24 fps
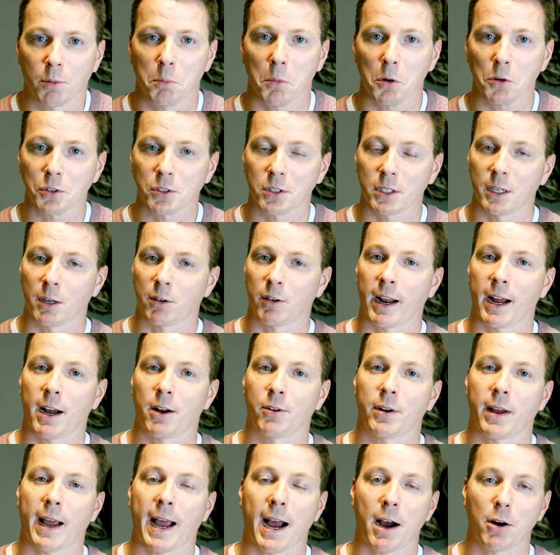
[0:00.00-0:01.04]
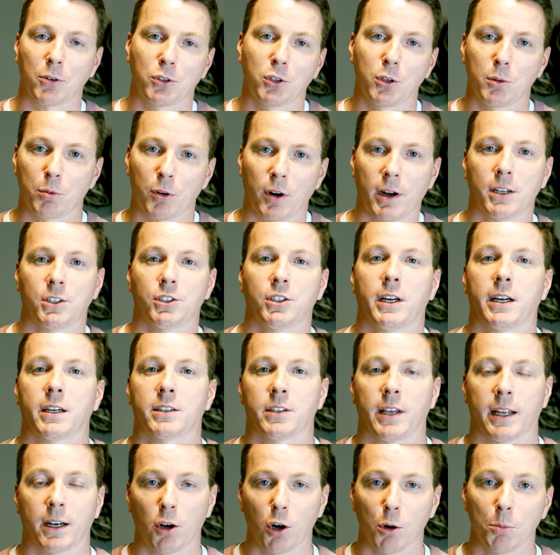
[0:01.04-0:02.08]
mostly around how-to
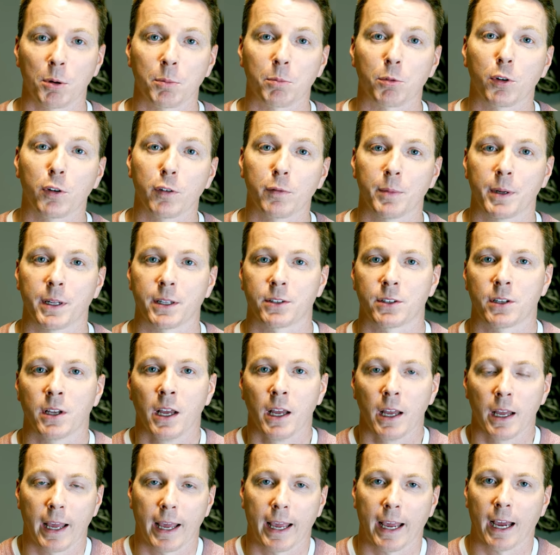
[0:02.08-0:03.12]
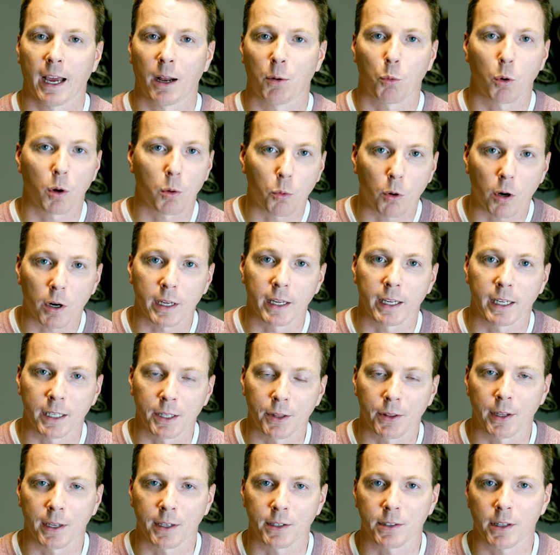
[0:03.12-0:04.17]
projects and home improvements and woodworking
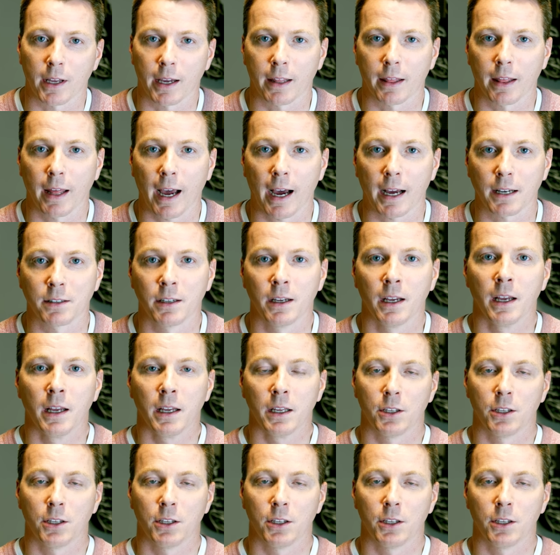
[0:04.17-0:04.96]
and things like that.